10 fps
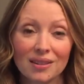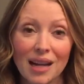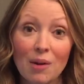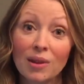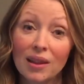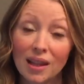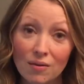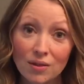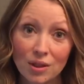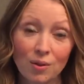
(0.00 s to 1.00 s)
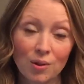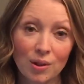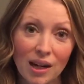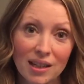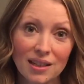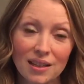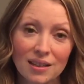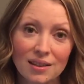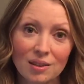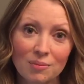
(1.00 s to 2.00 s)
I would love to know your
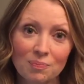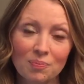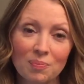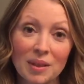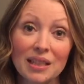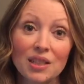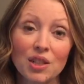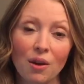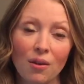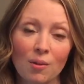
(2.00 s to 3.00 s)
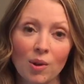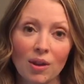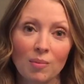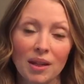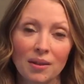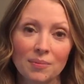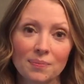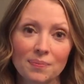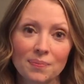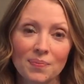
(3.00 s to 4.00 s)
ideas. Please share them with me.
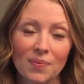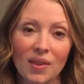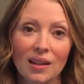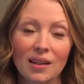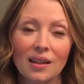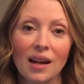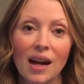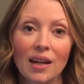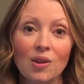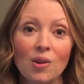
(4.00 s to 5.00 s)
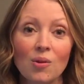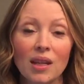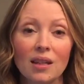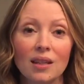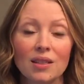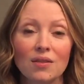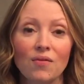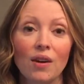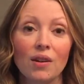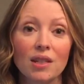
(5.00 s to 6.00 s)
I know that it's
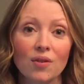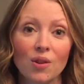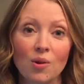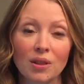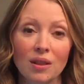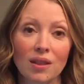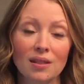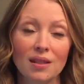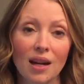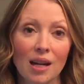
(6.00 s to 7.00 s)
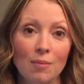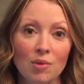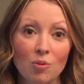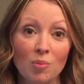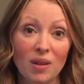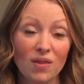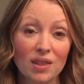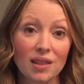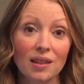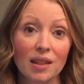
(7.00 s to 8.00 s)
very difficult in this time to be
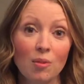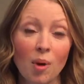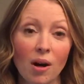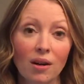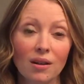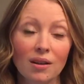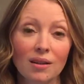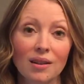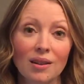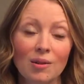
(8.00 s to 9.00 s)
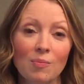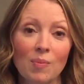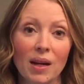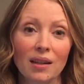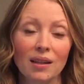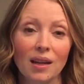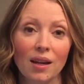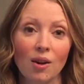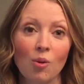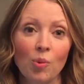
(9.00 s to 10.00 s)
physically apart, but I
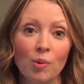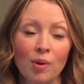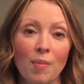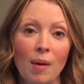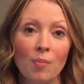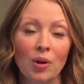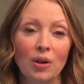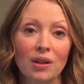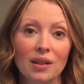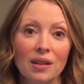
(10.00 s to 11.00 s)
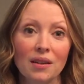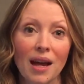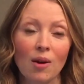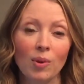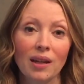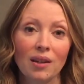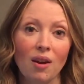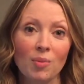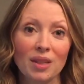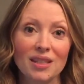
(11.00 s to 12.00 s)
hope we remember that we can
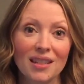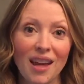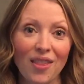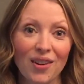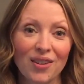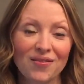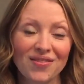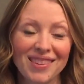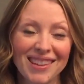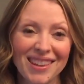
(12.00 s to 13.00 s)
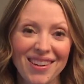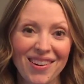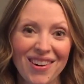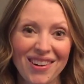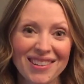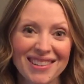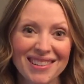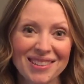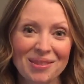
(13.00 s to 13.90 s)
all be together in our hearts.